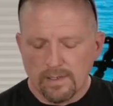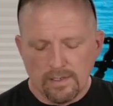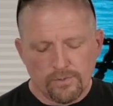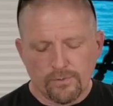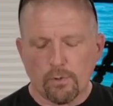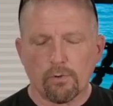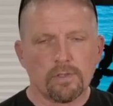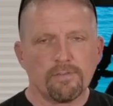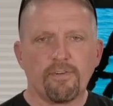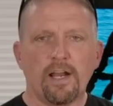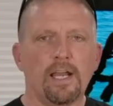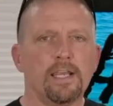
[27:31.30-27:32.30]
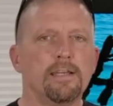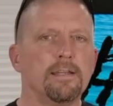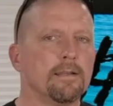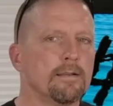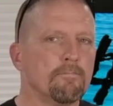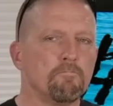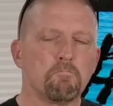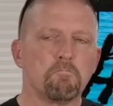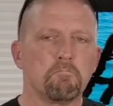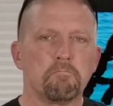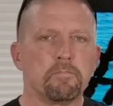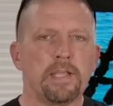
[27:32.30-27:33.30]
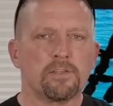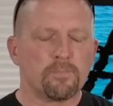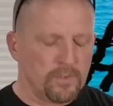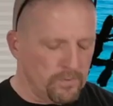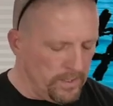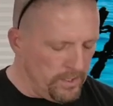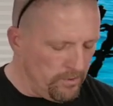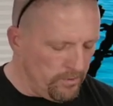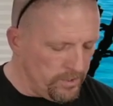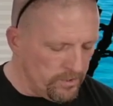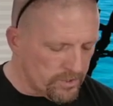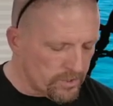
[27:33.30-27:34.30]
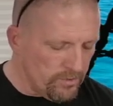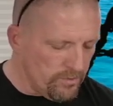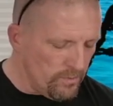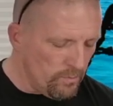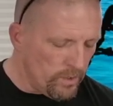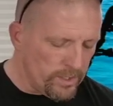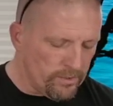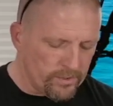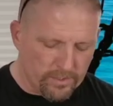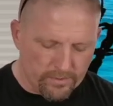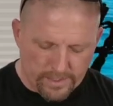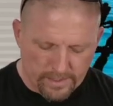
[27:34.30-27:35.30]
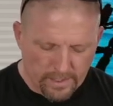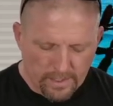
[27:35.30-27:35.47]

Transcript: totally fine. That's between you and your scoot and what you're doing.